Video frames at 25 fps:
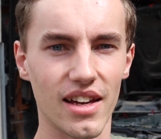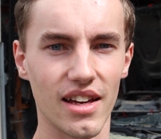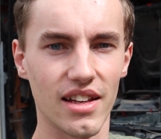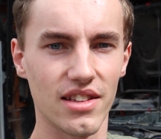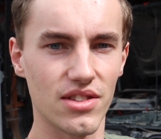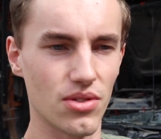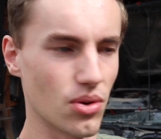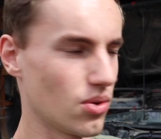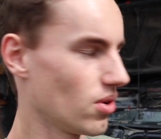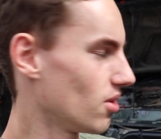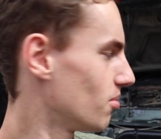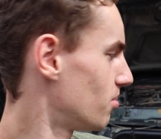
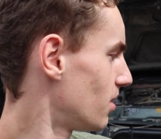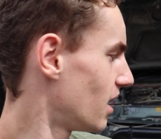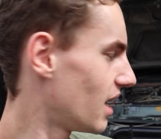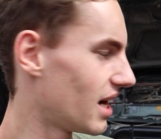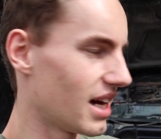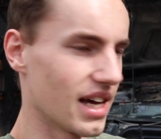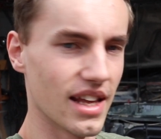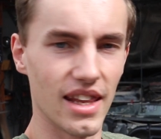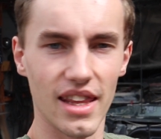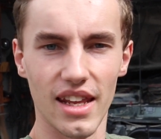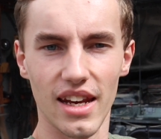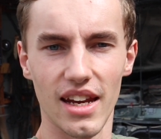It's all
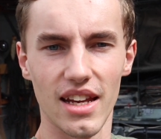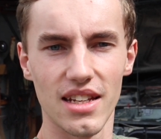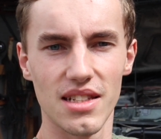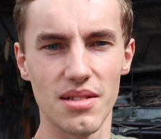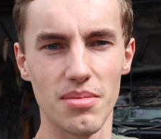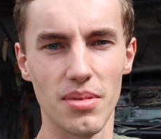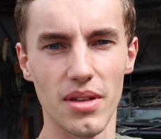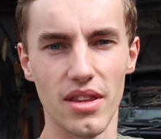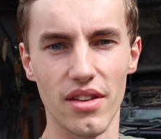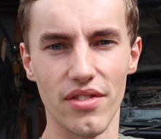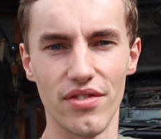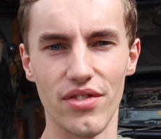apart. That has
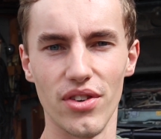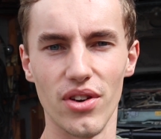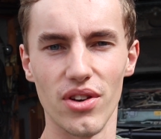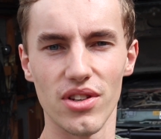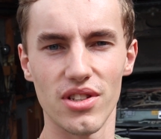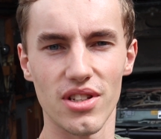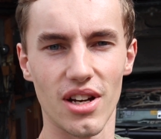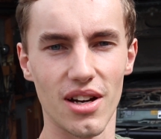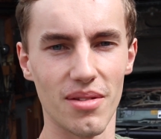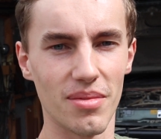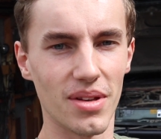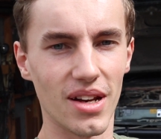to be the
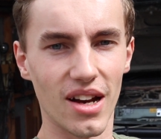first time